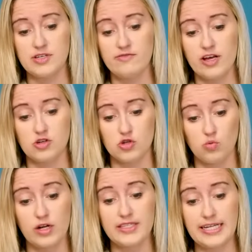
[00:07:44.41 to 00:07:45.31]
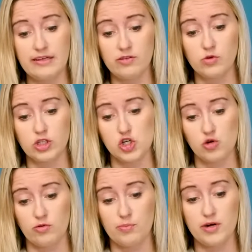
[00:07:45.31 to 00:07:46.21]
Investors worried that even with the
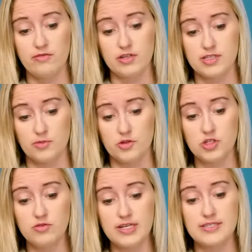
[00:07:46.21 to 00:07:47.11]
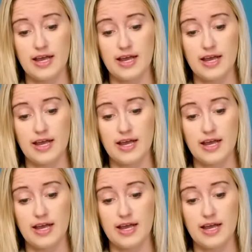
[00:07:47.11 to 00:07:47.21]
short reprieve on some of the duties,